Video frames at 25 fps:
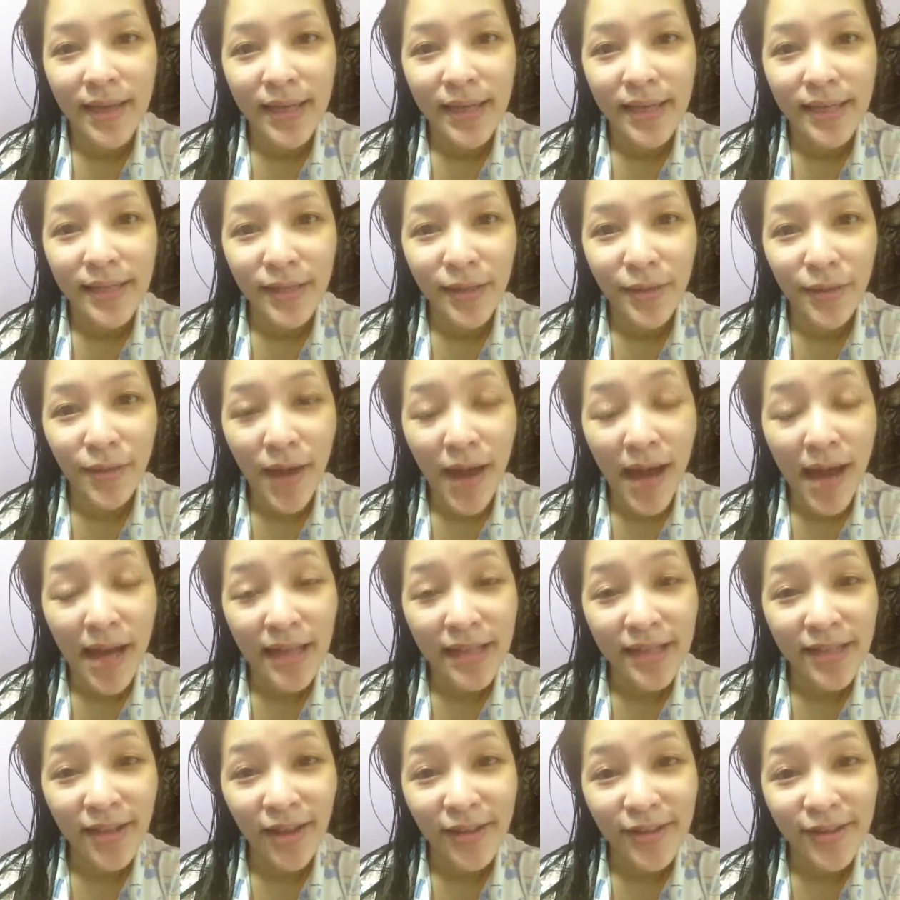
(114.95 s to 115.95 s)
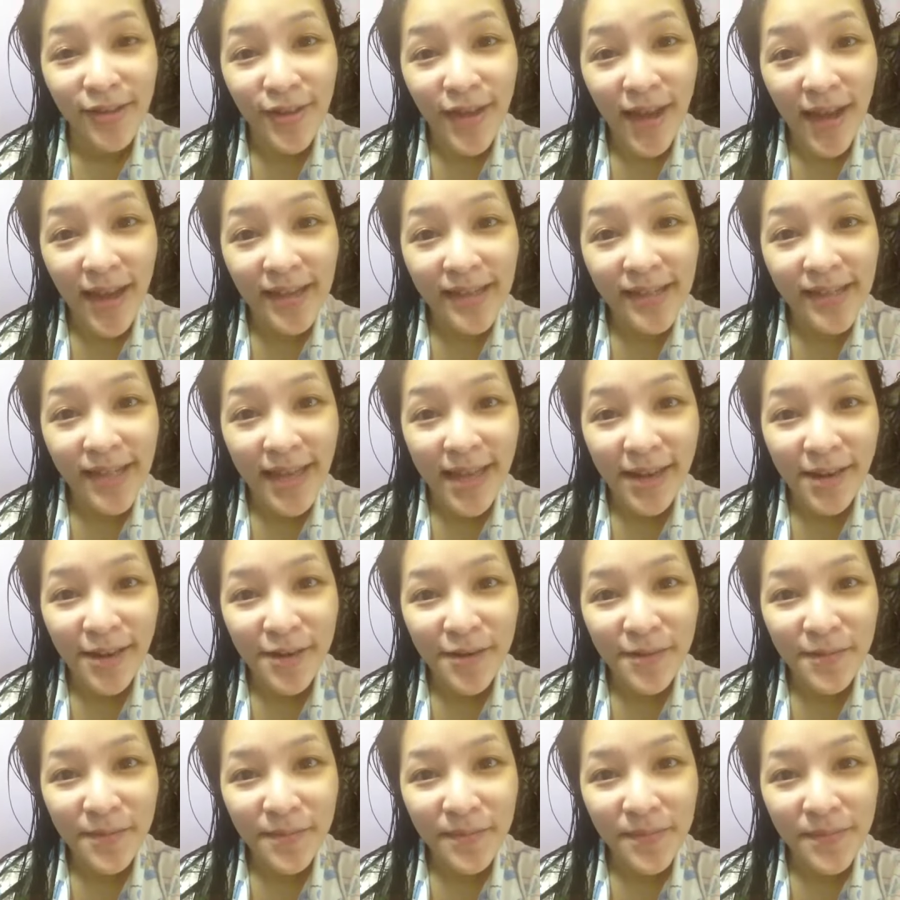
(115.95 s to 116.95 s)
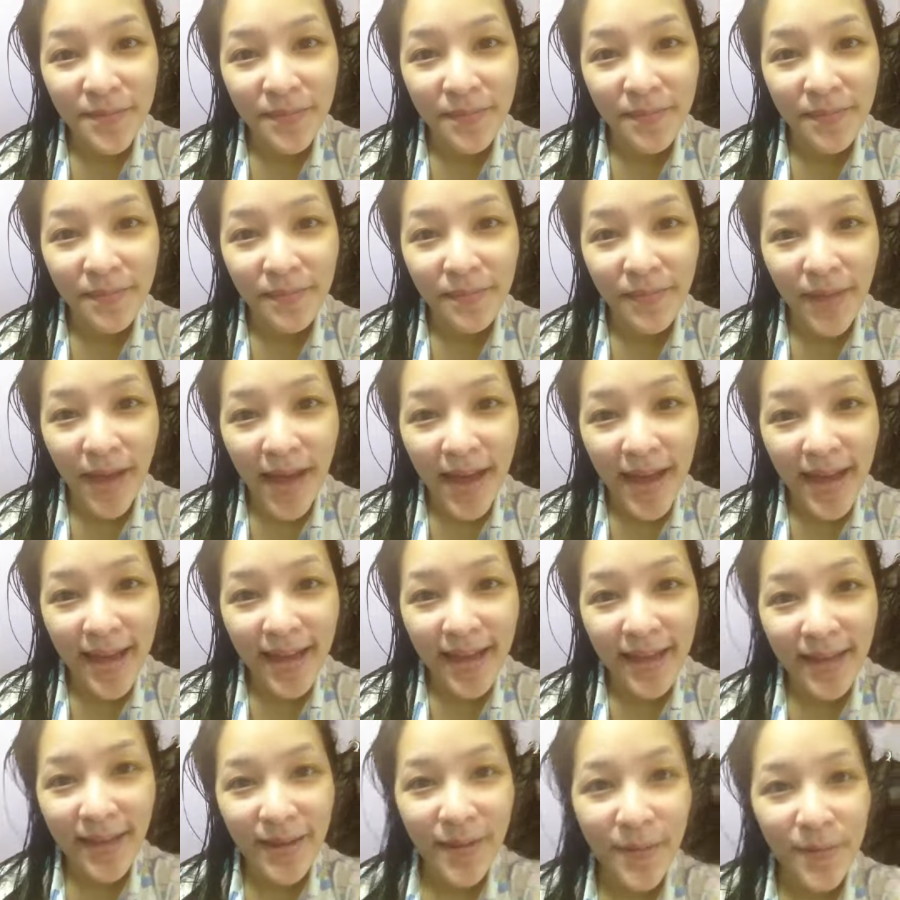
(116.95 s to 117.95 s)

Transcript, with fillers: So, I'll talk to you guys later. Bye.